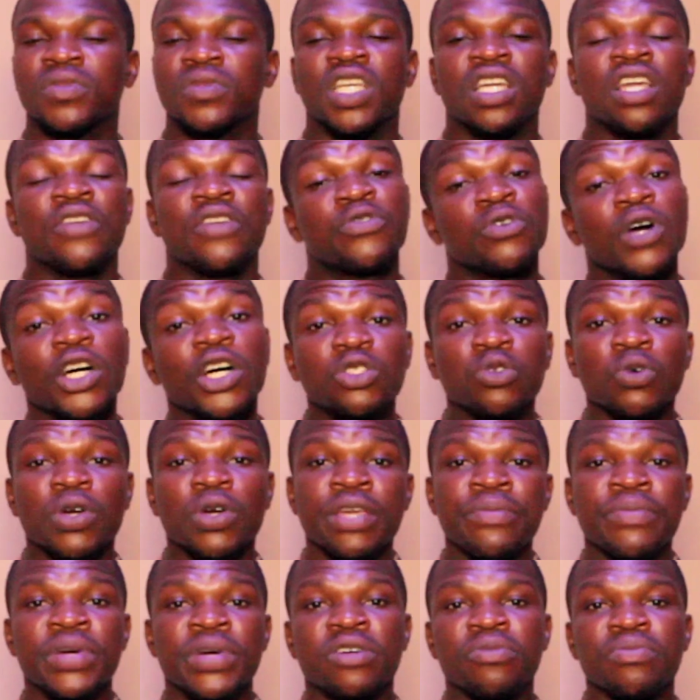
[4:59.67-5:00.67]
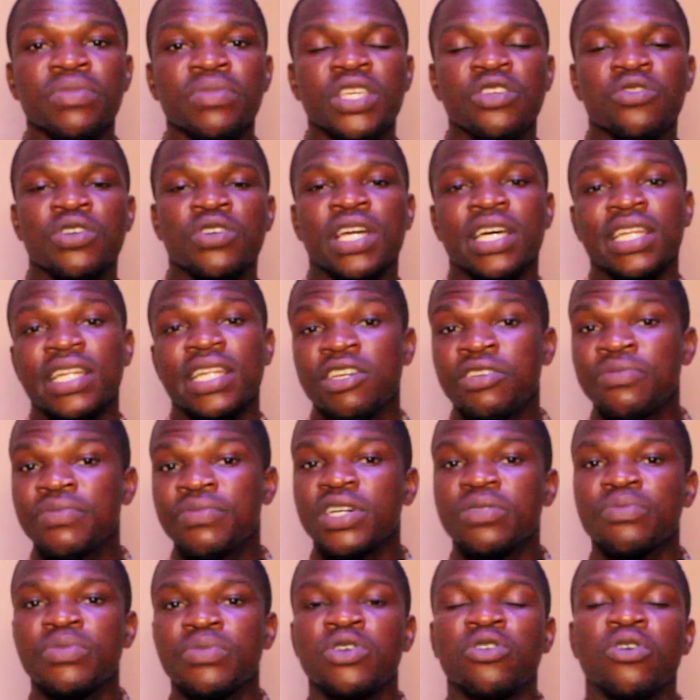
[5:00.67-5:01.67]
If you want to email me, you can
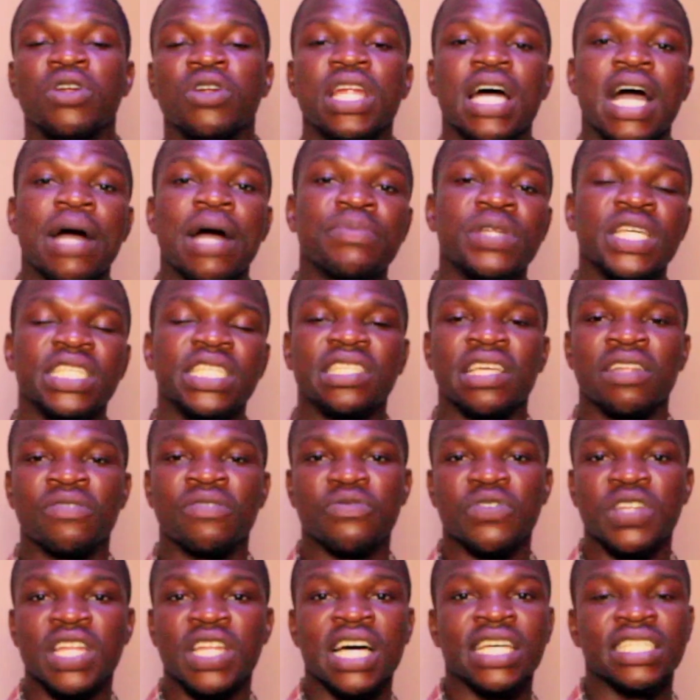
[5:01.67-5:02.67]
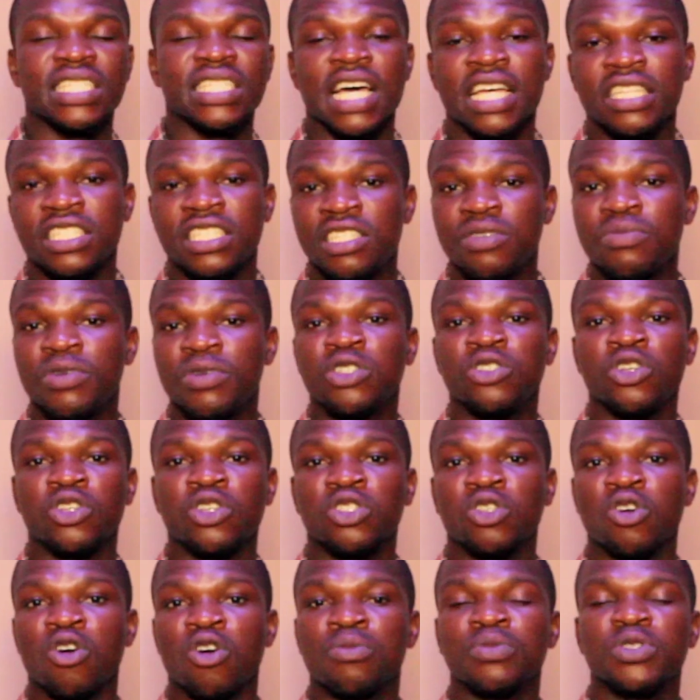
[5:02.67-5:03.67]
email me on
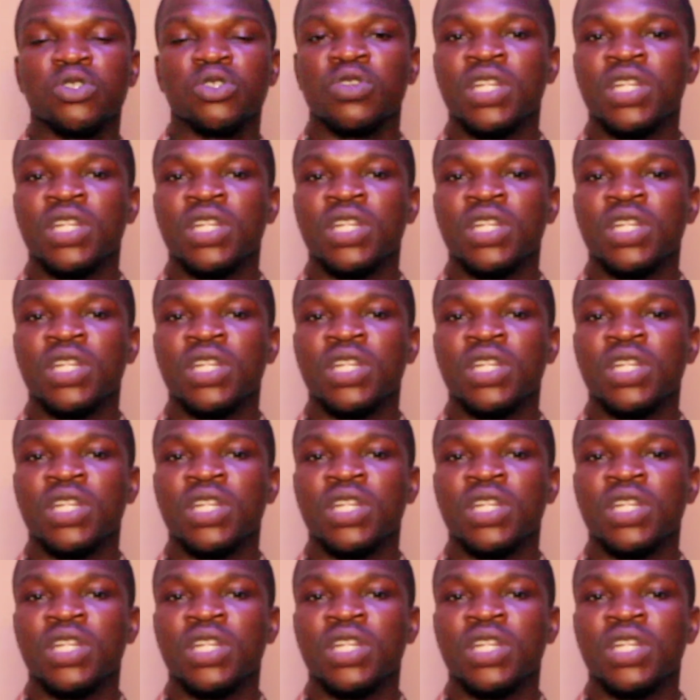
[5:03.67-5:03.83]
updateandfinance@gmail.com so